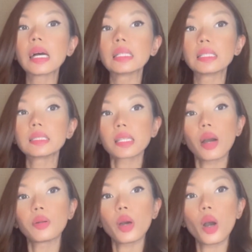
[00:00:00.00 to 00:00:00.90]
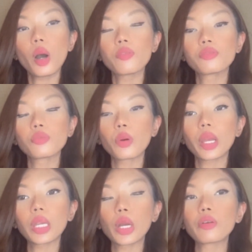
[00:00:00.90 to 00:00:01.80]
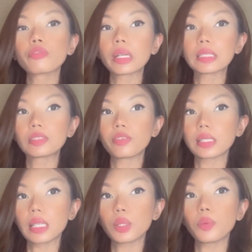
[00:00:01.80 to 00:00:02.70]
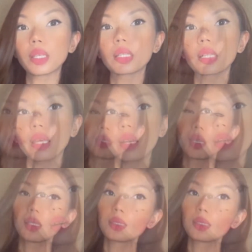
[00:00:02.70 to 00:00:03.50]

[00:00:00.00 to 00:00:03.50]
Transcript: discount off for your first visit with Clara.